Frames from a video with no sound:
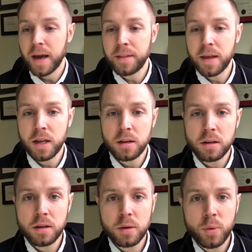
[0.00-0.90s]
And
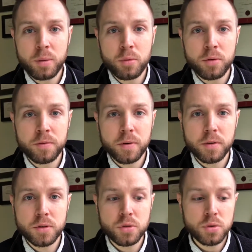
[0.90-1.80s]
then we move
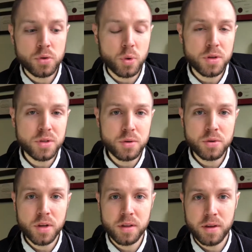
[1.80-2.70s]
towards
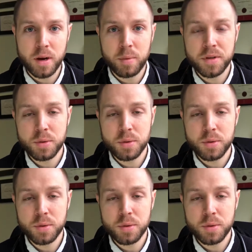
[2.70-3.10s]
nutrient therapy.